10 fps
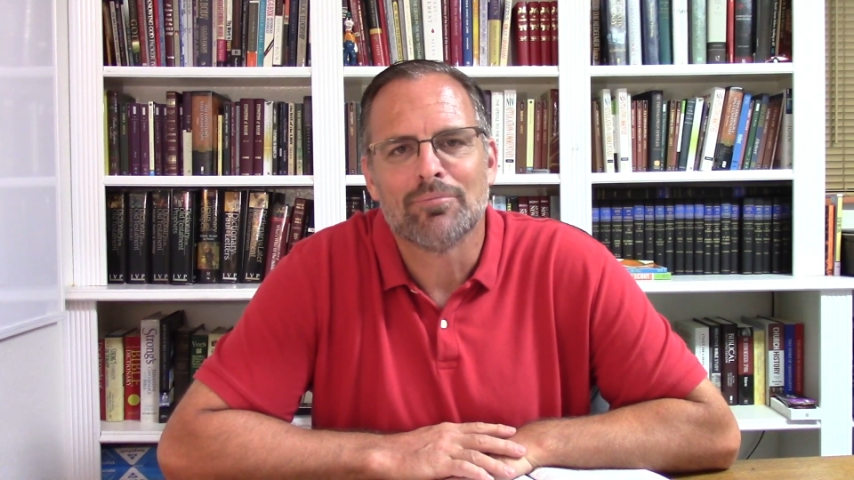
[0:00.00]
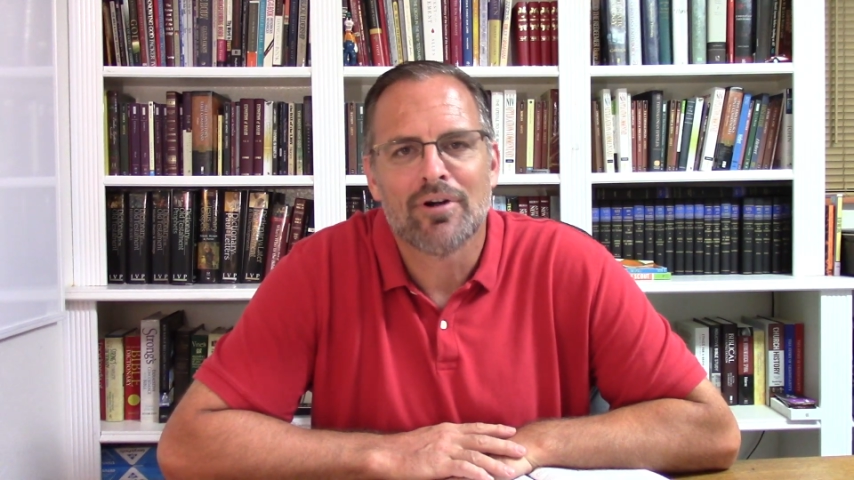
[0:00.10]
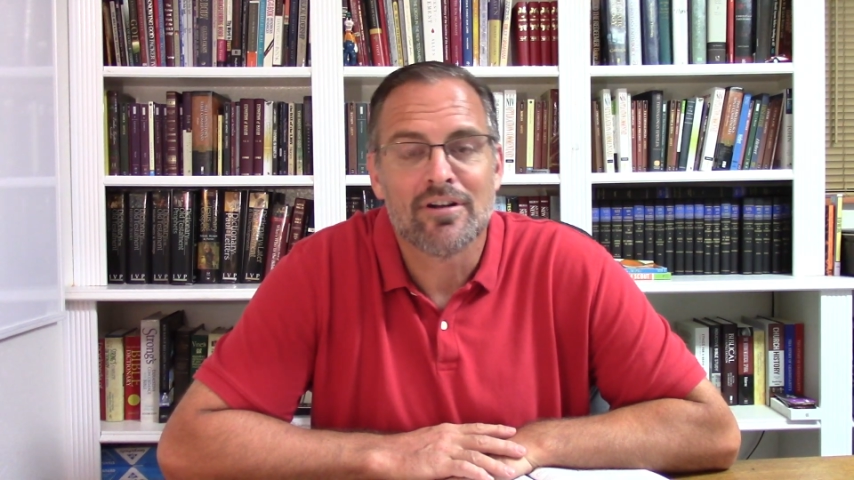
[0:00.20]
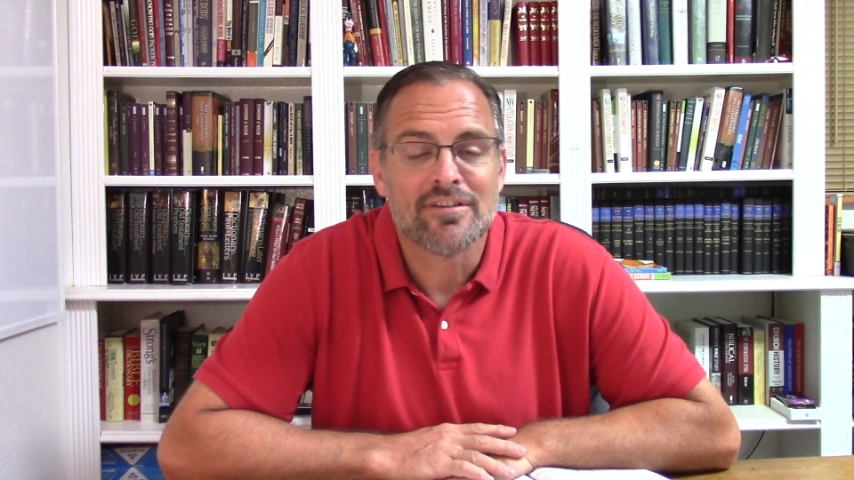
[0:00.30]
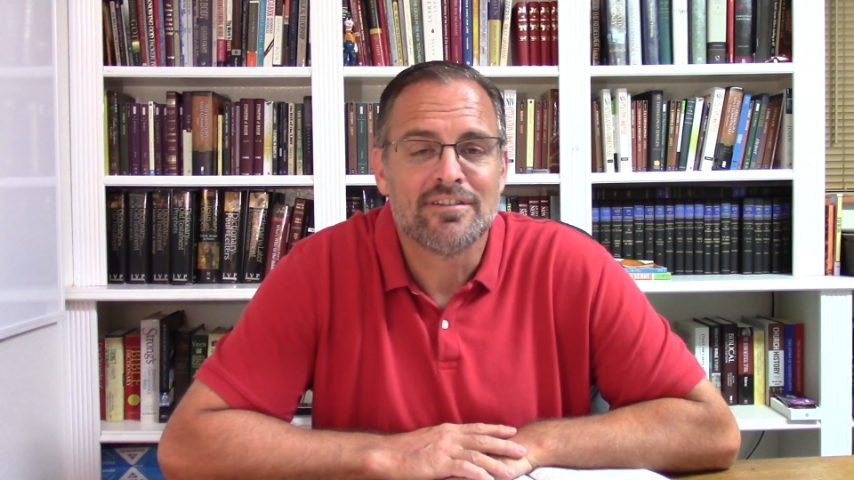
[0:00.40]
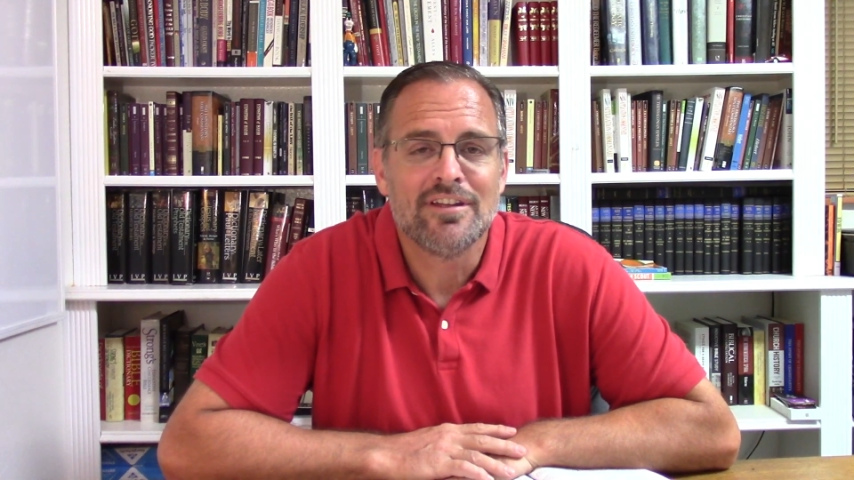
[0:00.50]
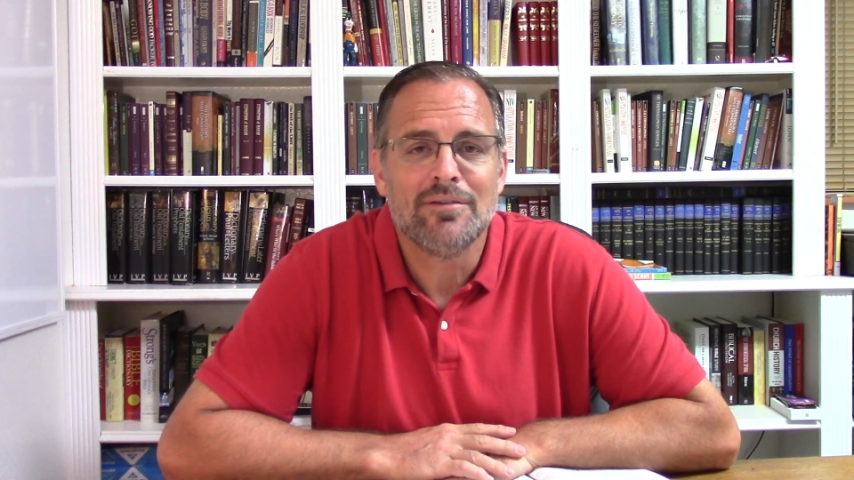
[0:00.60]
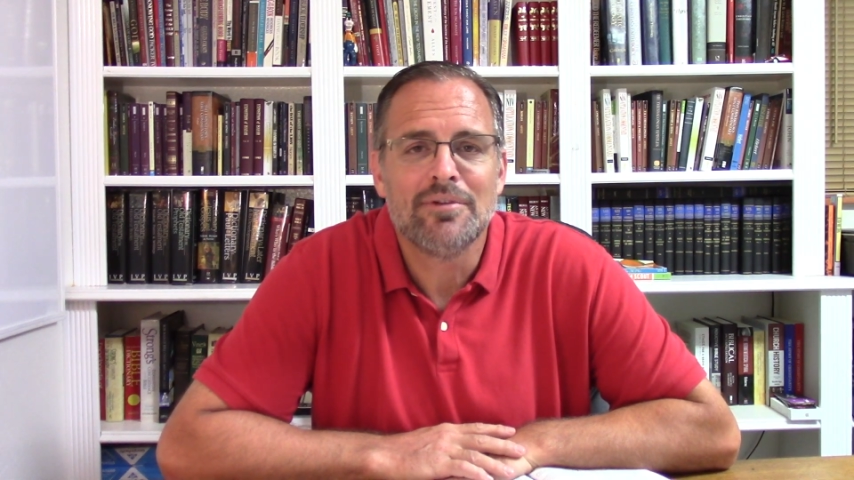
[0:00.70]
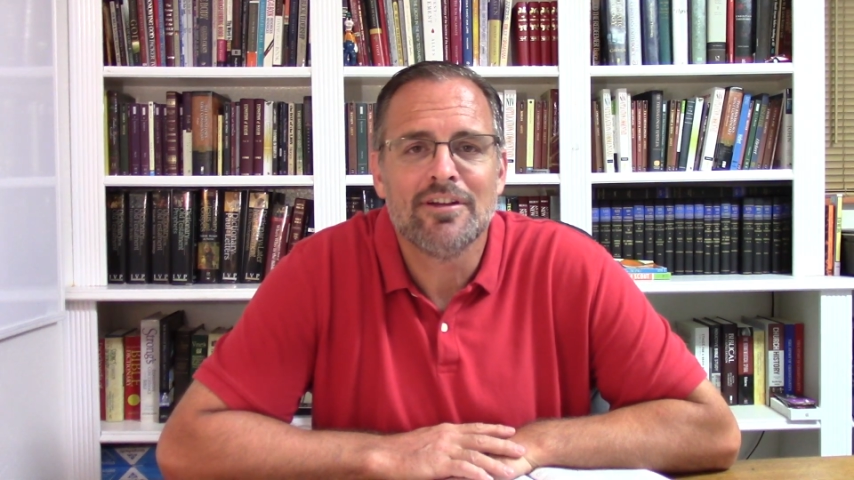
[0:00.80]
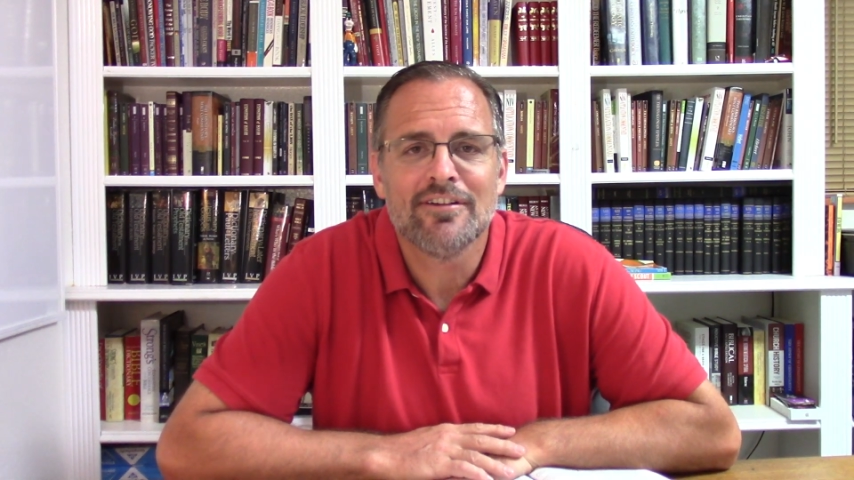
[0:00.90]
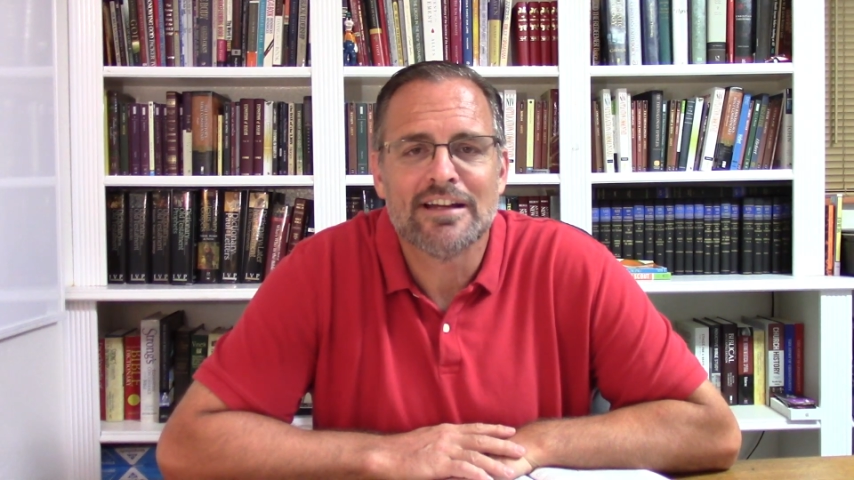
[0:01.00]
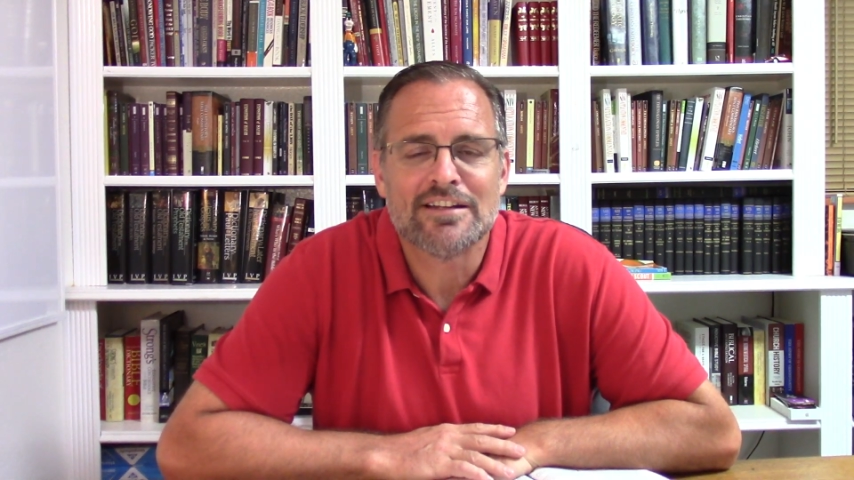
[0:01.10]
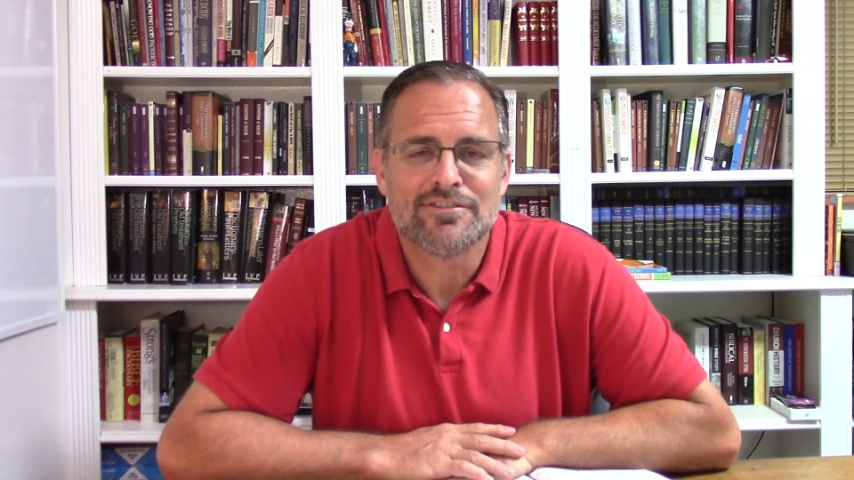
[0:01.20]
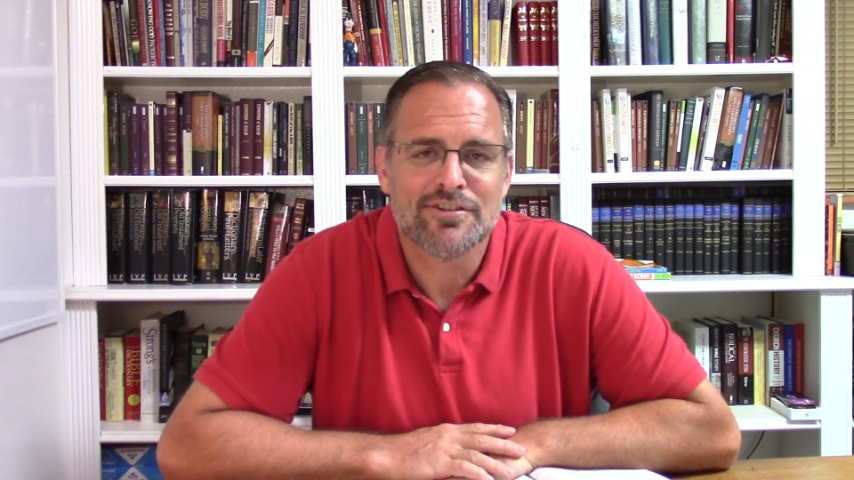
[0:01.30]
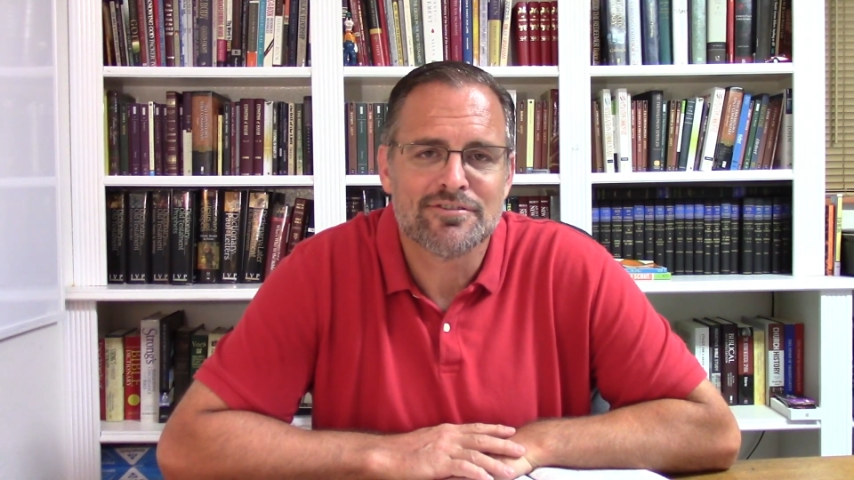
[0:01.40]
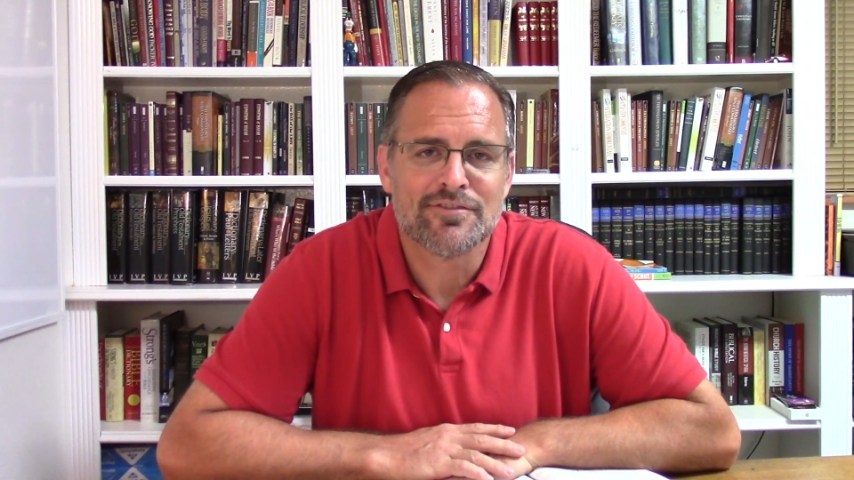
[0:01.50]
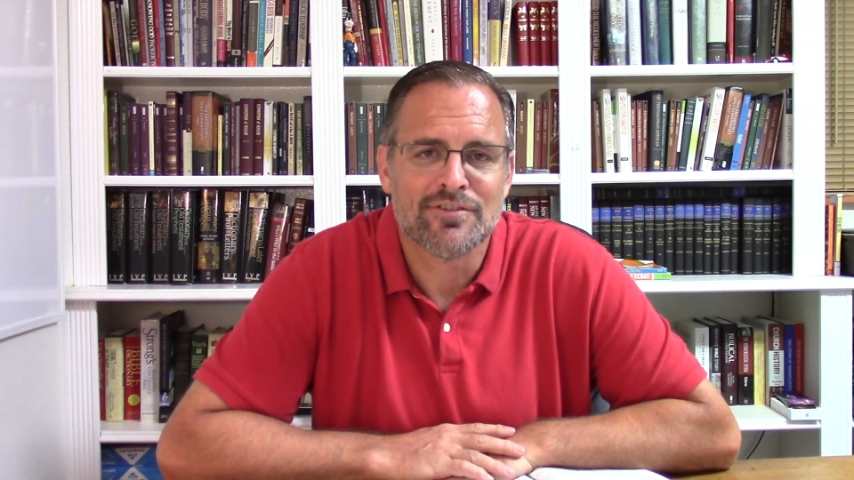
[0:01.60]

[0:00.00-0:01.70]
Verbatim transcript: part of the team here at Church of